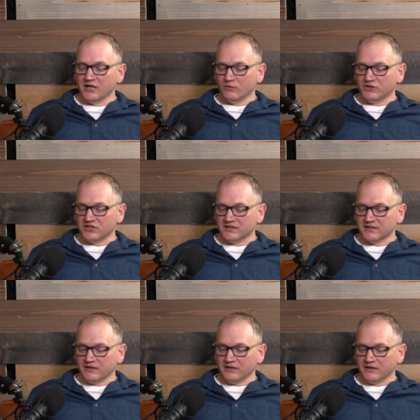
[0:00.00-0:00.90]
which is
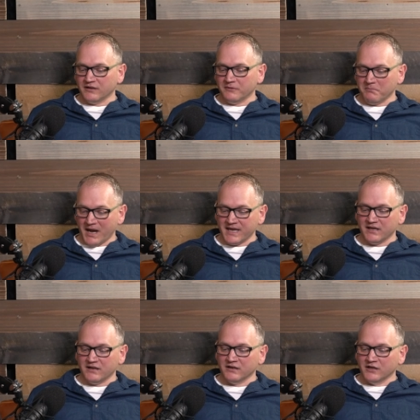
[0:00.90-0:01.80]
a, a
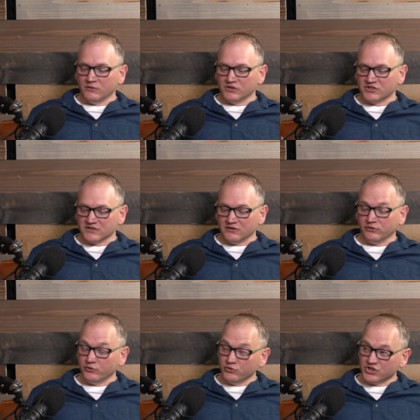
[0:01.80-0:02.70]
Maya, which is an
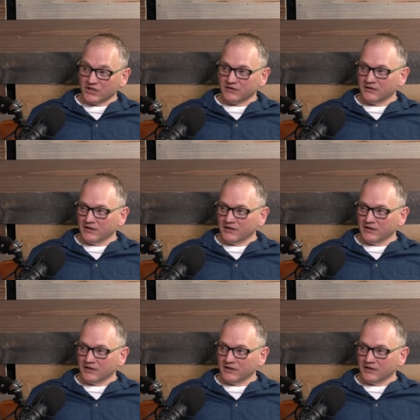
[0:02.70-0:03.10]
illusion,